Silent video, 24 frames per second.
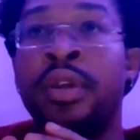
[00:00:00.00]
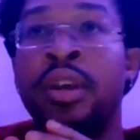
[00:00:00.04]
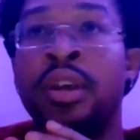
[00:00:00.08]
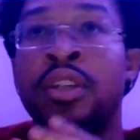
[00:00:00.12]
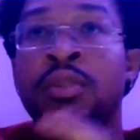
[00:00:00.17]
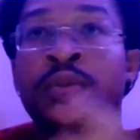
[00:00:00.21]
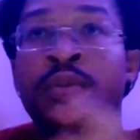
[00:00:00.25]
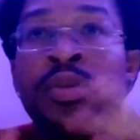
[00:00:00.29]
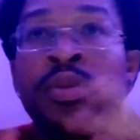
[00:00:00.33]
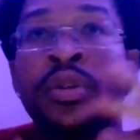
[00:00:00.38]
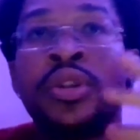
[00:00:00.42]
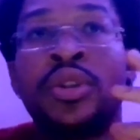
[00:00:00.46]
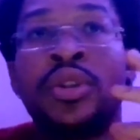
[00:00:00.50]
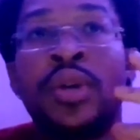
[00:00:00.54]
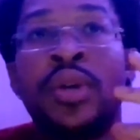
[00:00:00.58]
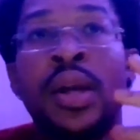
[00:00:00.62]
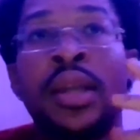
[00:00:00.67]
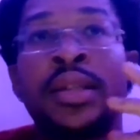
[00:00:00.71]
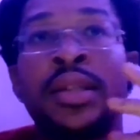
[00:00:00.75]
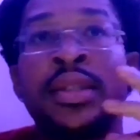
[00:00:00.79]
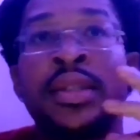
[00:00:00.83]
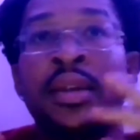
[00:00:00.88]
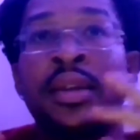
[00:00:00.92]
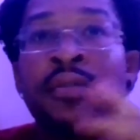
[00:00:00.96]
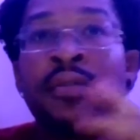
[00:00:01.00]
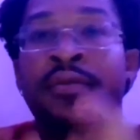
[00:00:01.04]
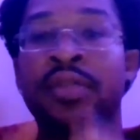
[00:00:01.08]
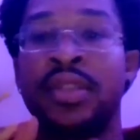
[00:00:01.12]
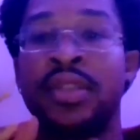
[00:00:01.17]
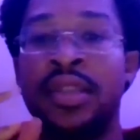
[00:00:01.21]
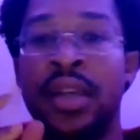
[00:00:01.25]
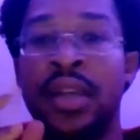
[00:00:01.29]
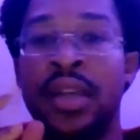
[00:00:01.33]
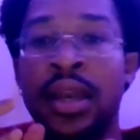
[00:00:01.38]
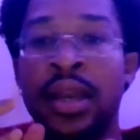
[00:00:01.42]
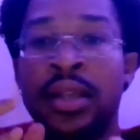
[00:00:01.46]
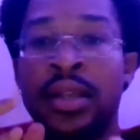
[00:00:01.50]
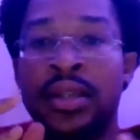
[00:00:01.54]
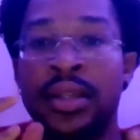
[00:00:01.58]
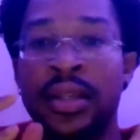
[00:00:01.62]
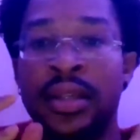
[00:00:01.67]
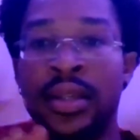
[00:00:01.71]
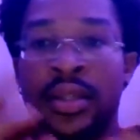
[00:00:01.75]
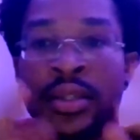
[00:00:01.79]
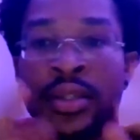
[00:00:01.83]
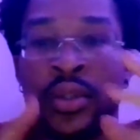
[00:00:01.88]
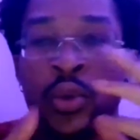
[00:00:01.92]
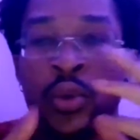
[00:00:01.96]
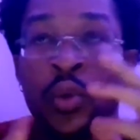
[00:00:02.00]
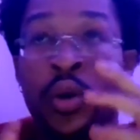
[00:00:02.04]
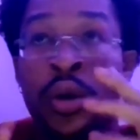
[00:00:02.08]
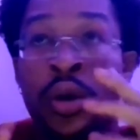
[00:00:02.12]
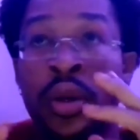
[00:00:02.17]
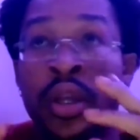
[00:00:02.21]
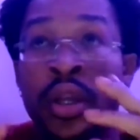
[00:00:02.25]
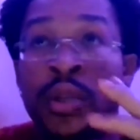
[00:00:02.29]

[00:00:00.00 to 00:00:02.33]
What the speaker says: spirituality and physicality to one.